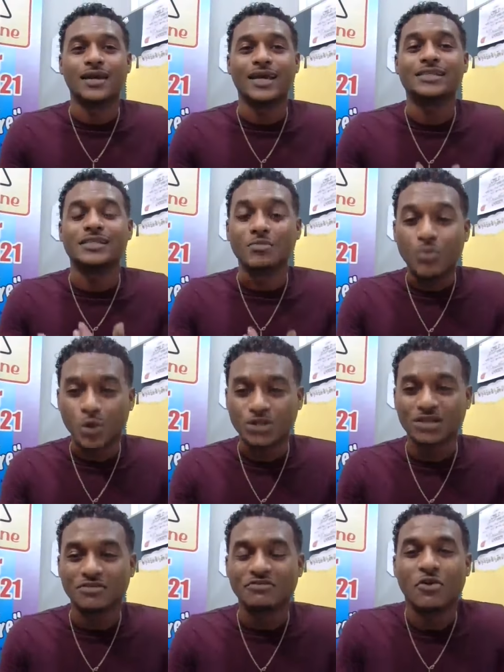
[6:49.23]
it's
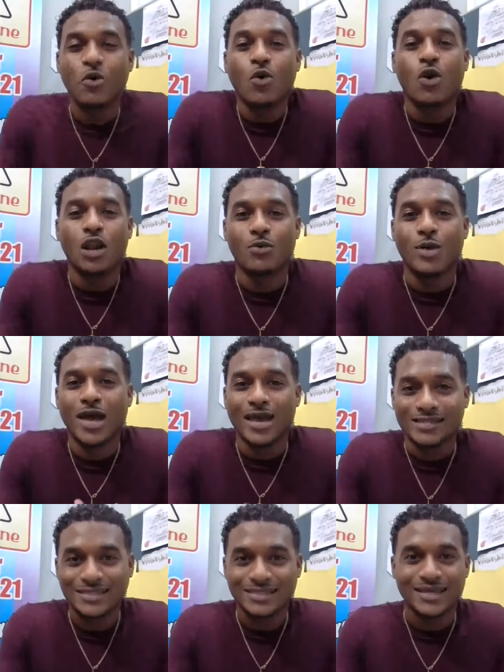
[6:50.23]
important for all our
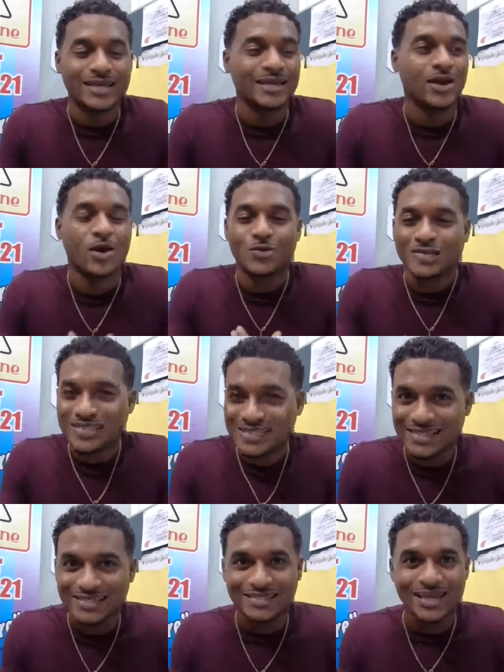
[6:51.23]
SEA, our
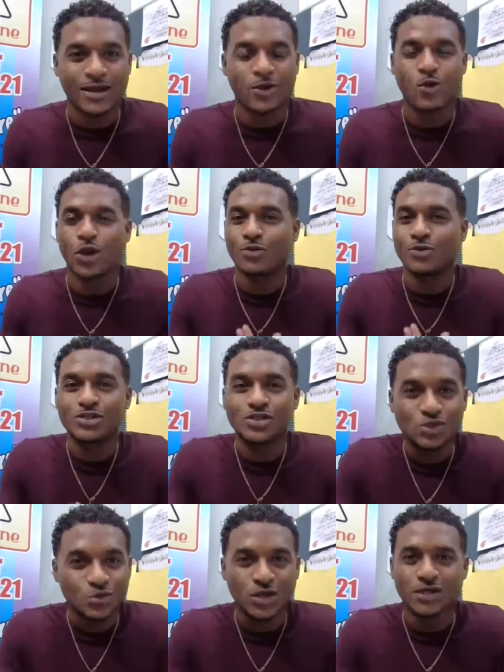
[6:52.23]
C.S.E.C, all our
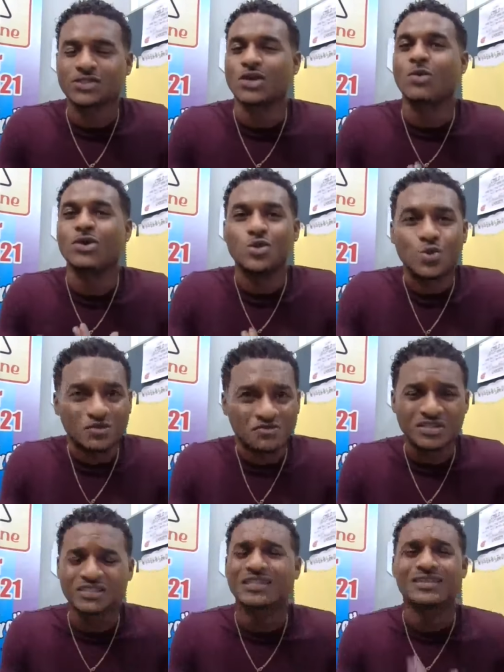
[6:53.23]
students, our
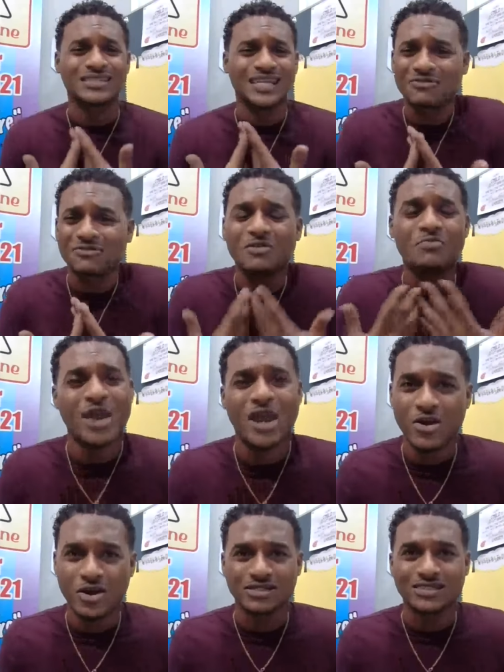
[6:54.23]
universities, even
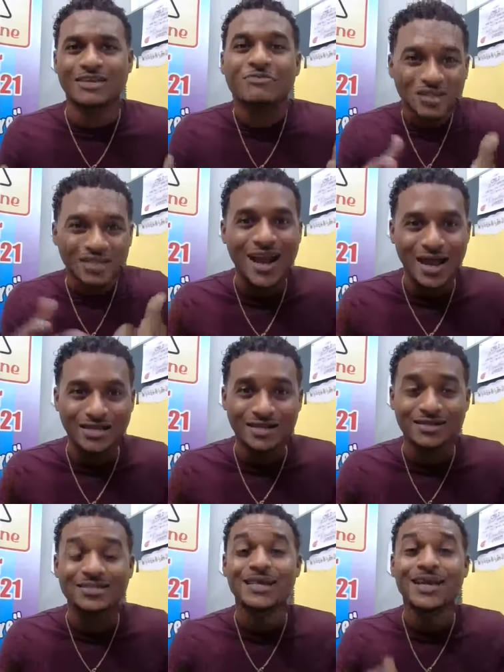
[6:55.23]
parents and for the
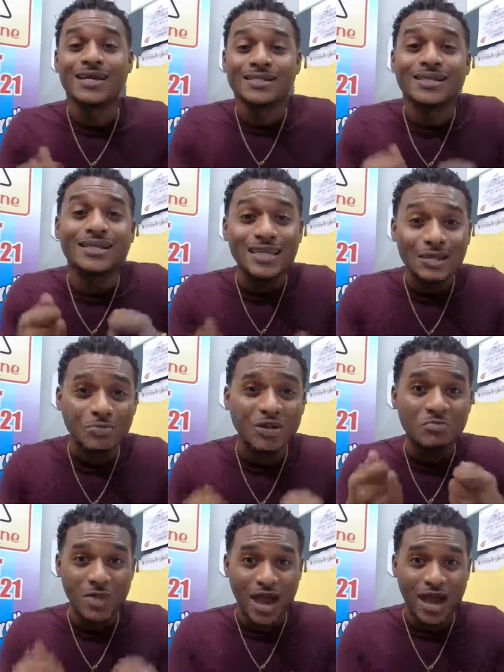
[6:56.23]
guardians, to keep
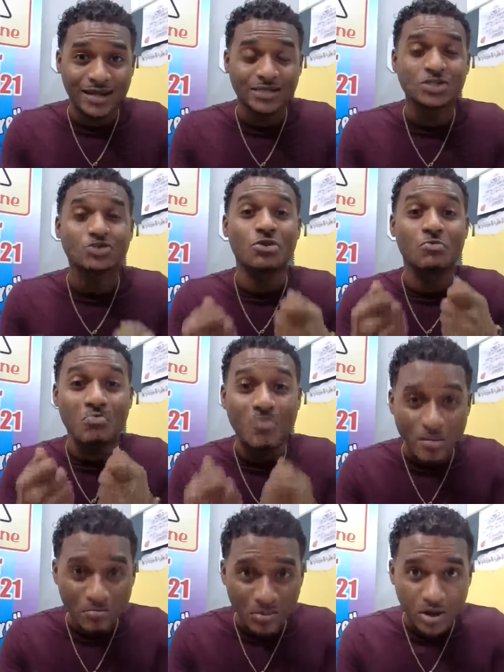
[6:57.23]
in mind and to
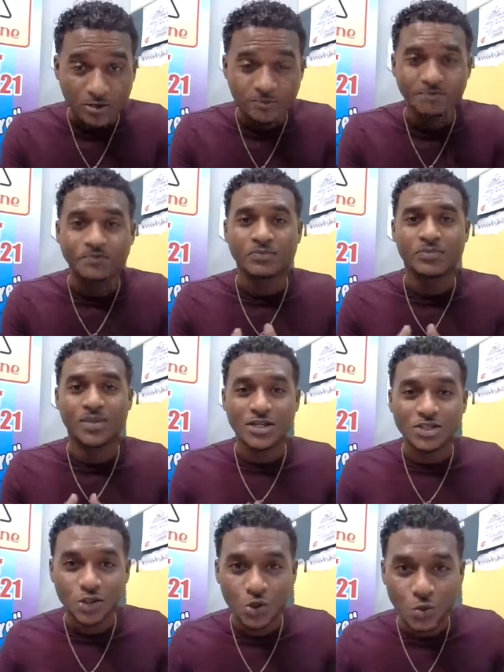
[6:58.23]
remember
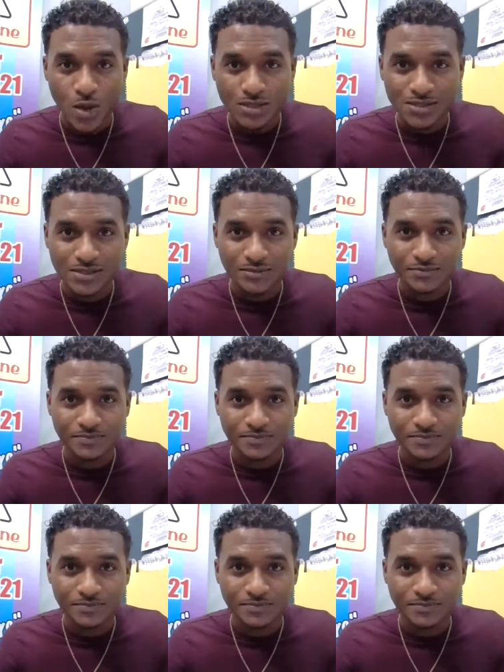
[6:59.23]
that you know what?